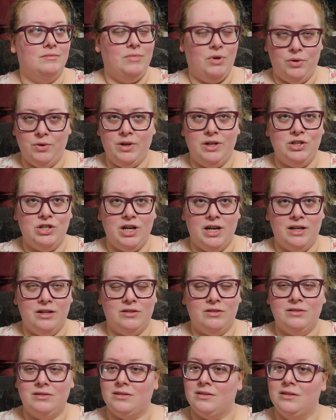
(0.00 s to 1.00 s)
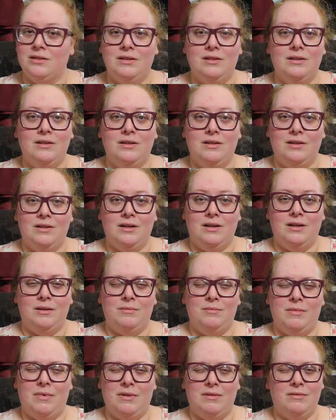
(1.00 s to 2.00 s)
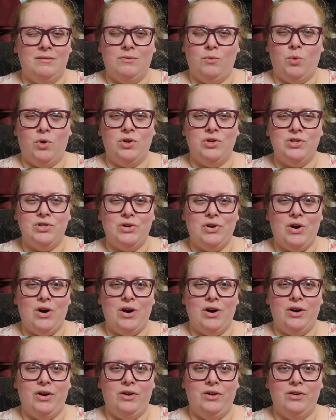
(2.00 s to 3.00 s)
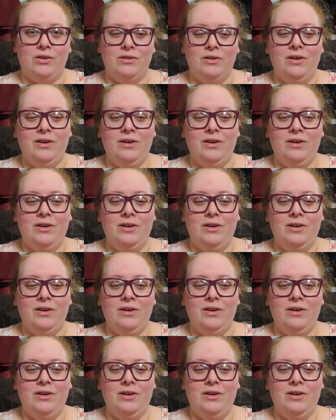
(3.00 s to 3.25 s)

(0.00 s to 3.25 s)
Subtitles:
boning channels. Words are hard.